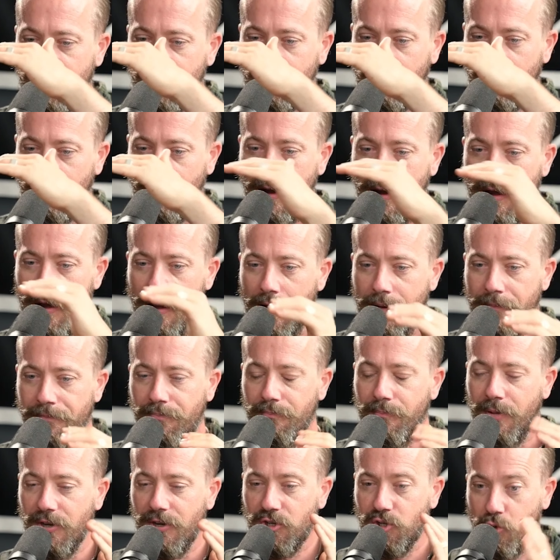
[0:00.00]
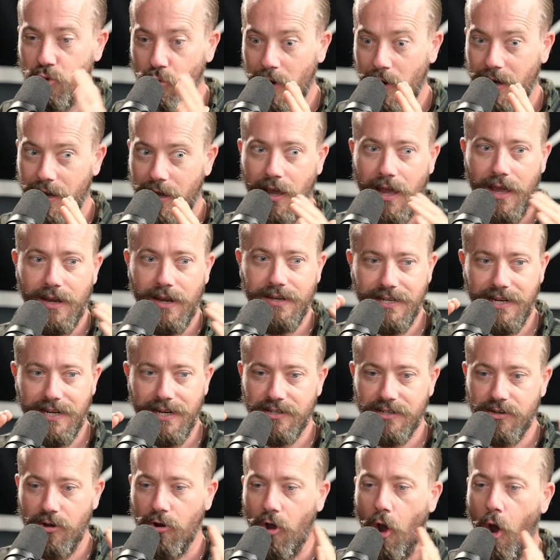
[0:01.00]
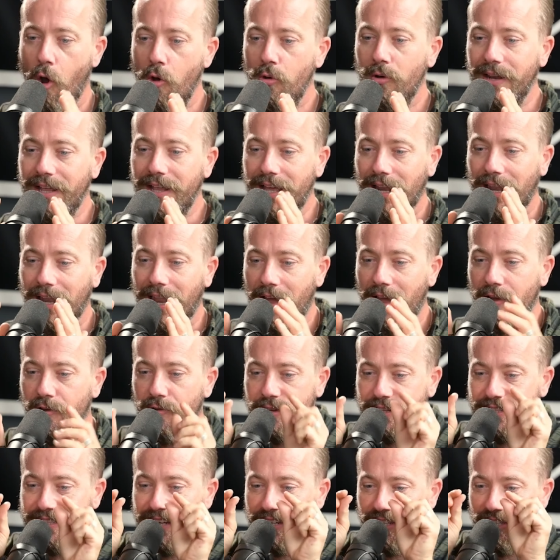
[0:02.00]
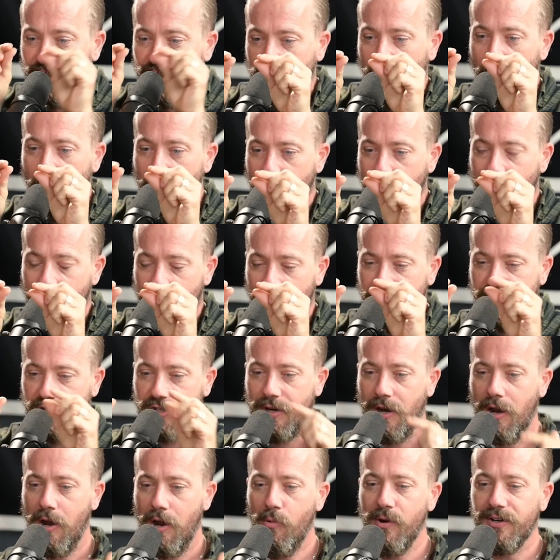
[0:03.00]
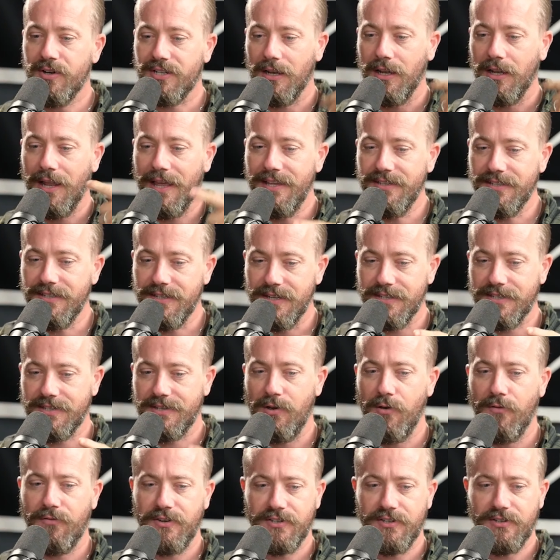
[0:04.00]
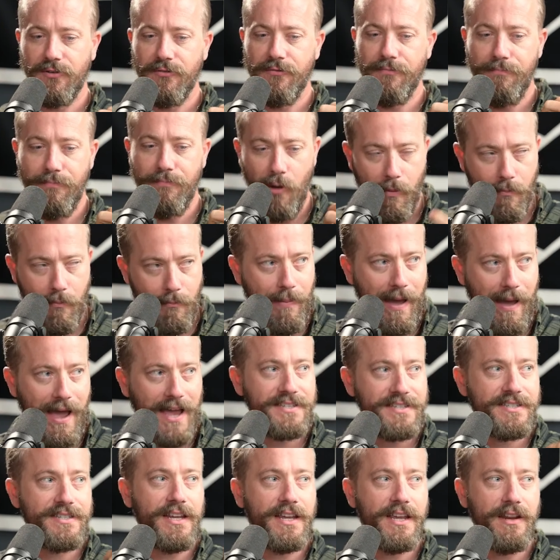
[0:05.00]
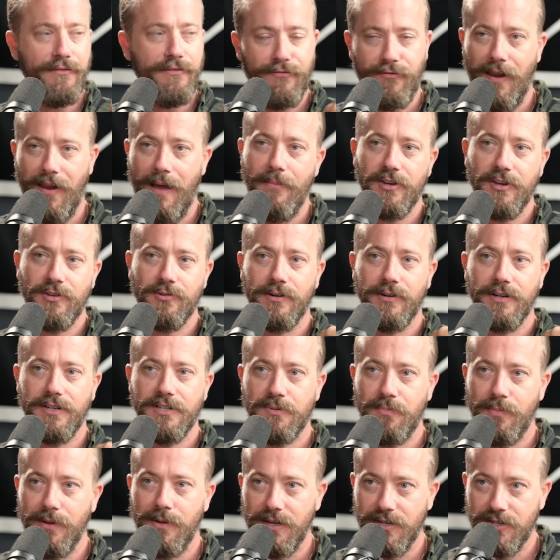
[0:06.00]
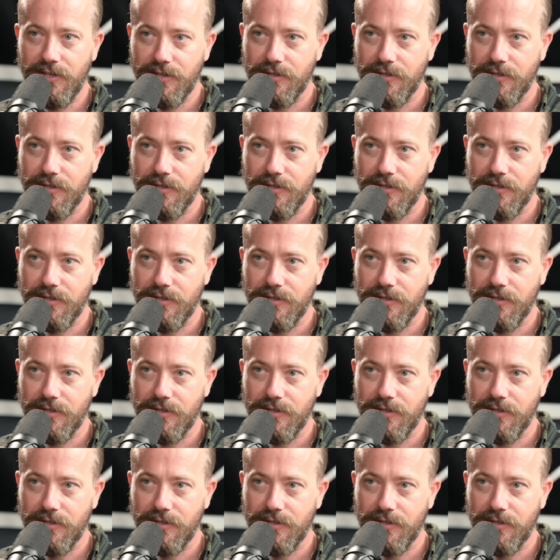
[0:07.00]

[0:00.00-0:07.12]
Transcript: or two. But Twitter and TikTok only allow you to say so much, mm-hmm. which lends itself to sort of bombastic, inflammatory speech.